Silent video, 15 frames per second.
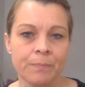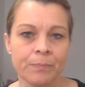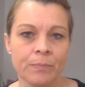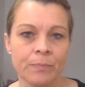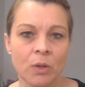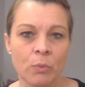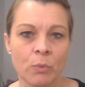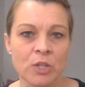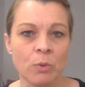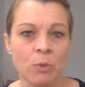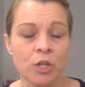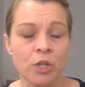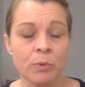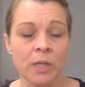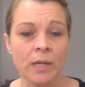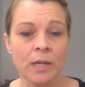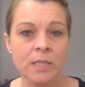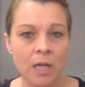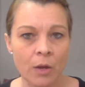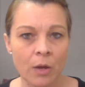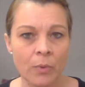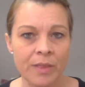which one you would like to
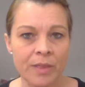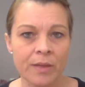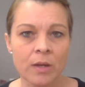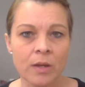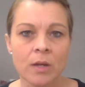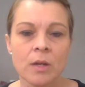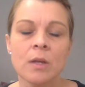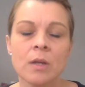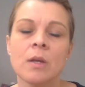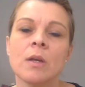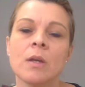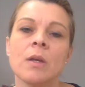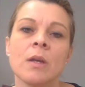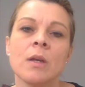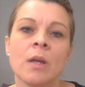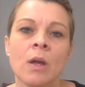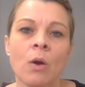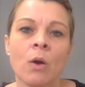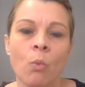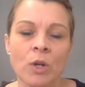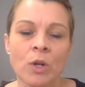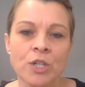go with.
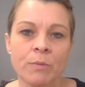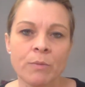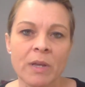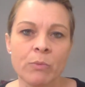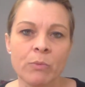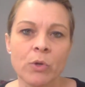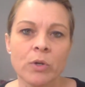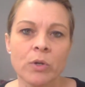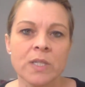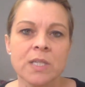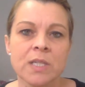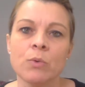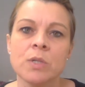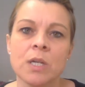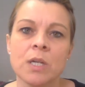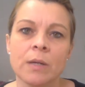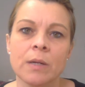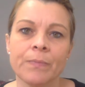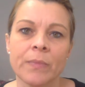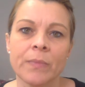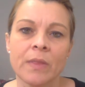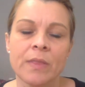Once you meet with your consultant,
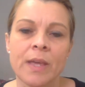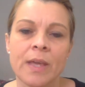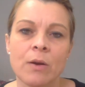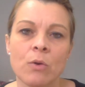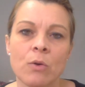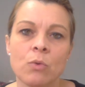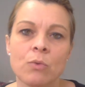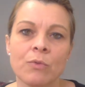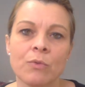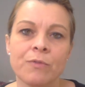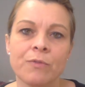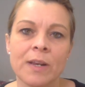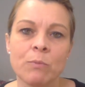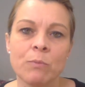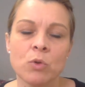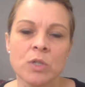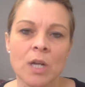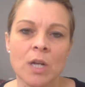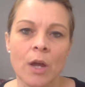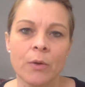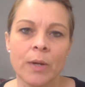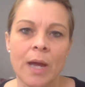they'll fill in what's
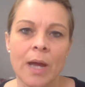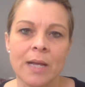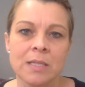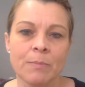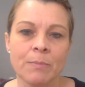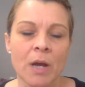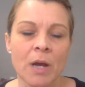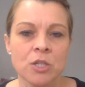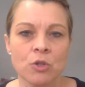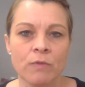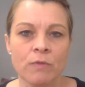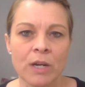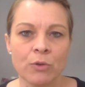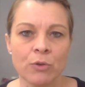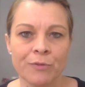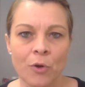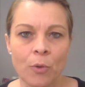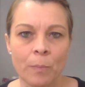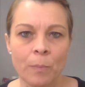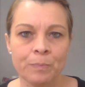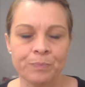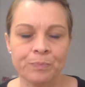known as a personal record
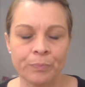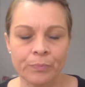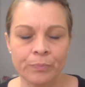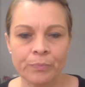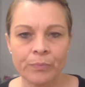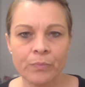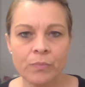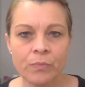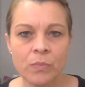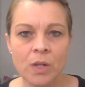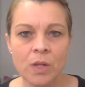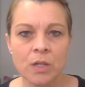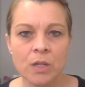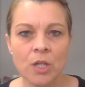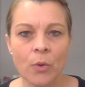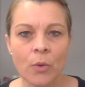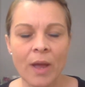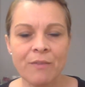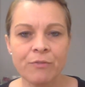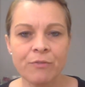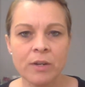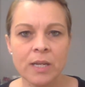form. So
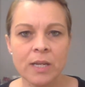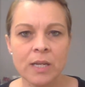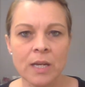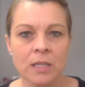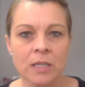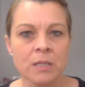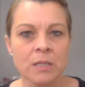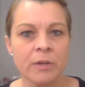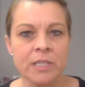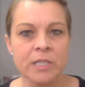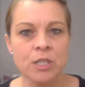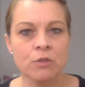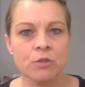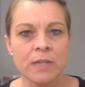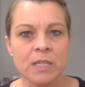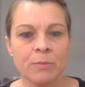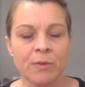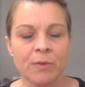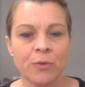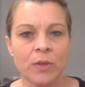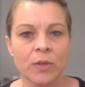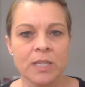every customer is screened
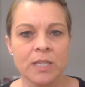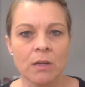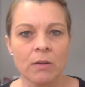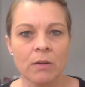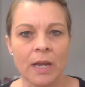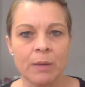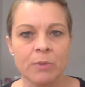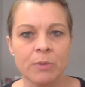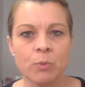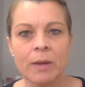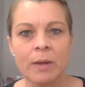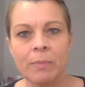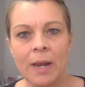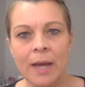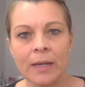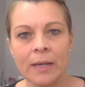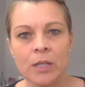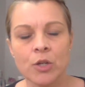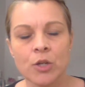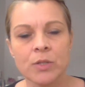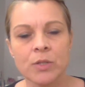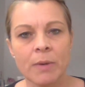before they start Cambridge Weight Plan
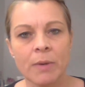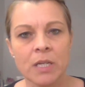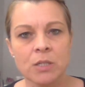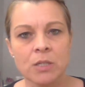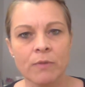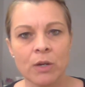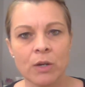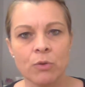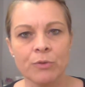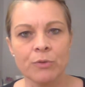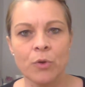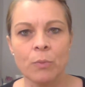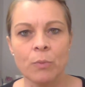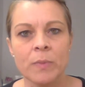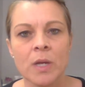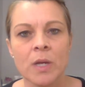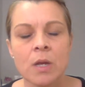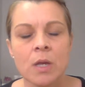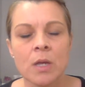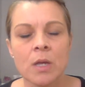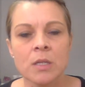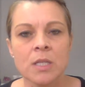using the personal record form.
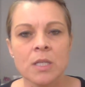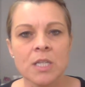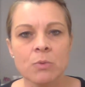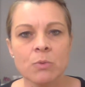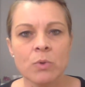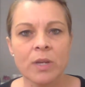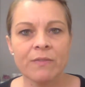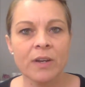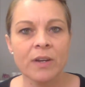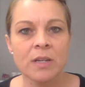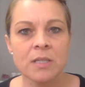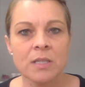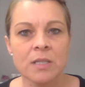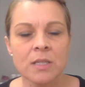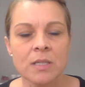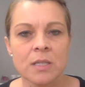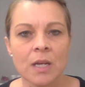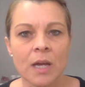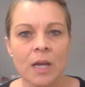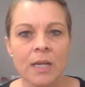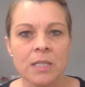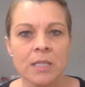So this will give us
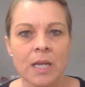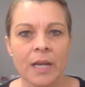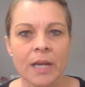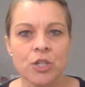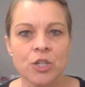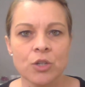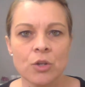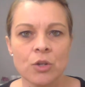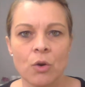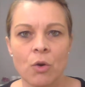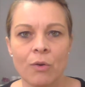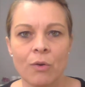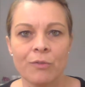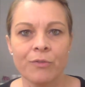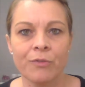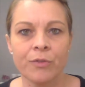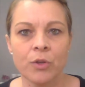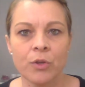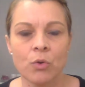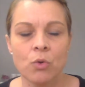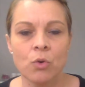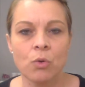an indication of
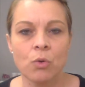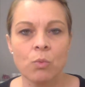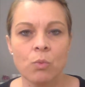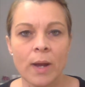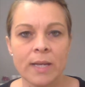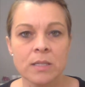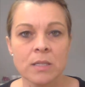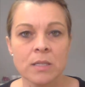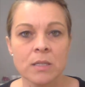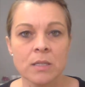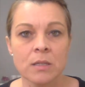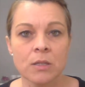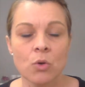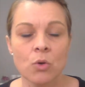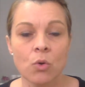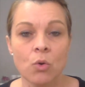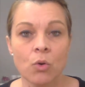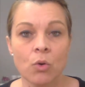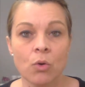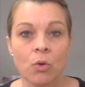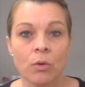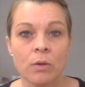your weight,
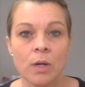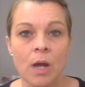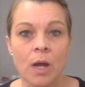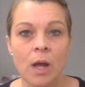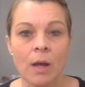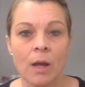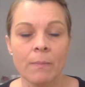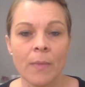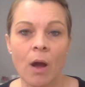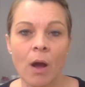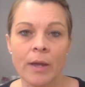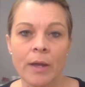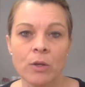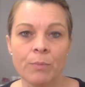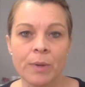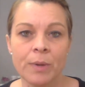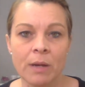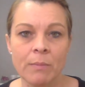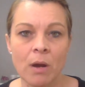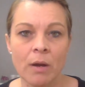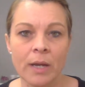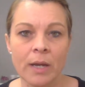your height, your
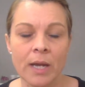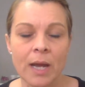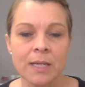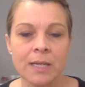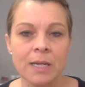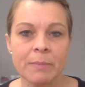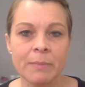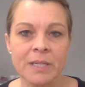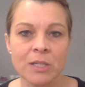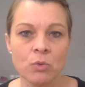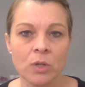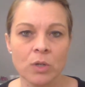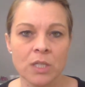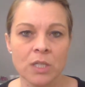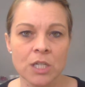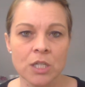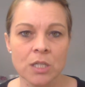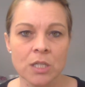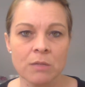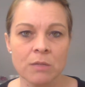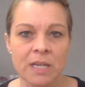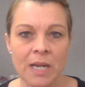BMI, and any medical
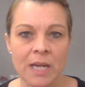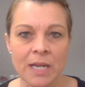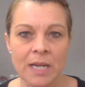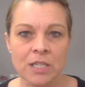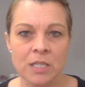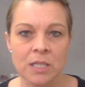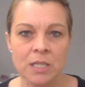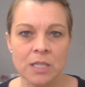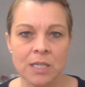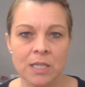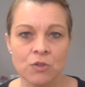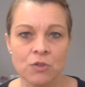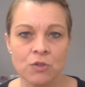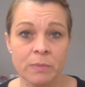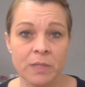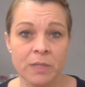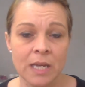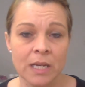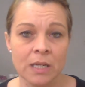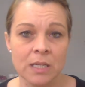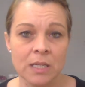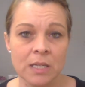conditions, medications, etc. to be
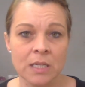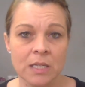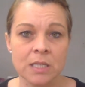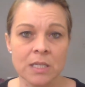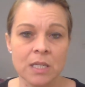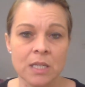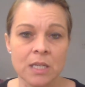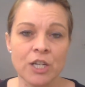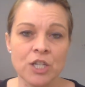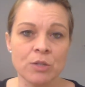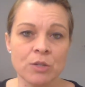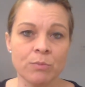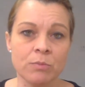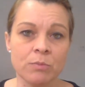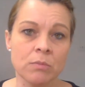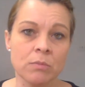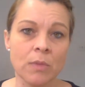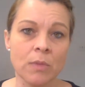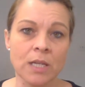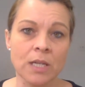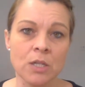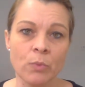taken into consideration
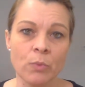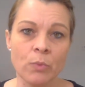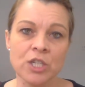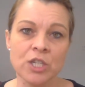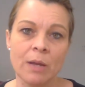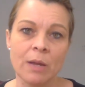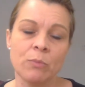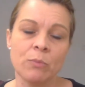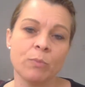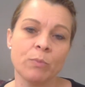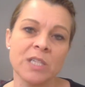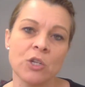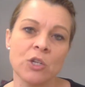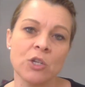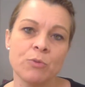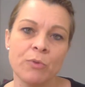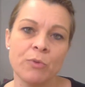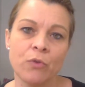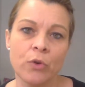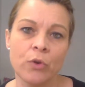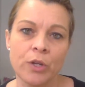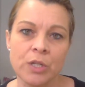as to which step would be suitable
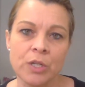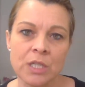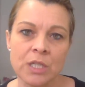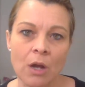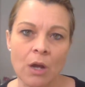for you to start a